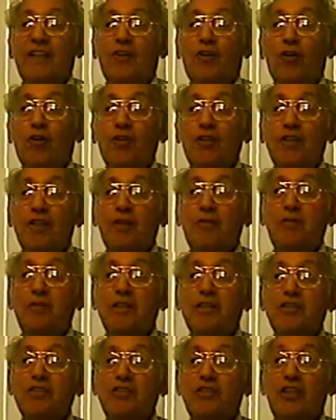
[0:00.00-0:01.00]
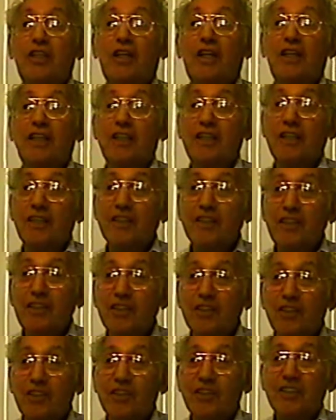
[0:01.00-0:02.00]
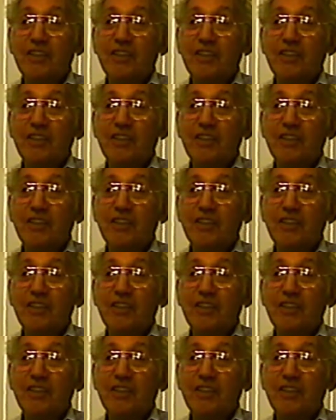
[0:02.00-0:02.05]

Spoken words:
all the beans that I can eat.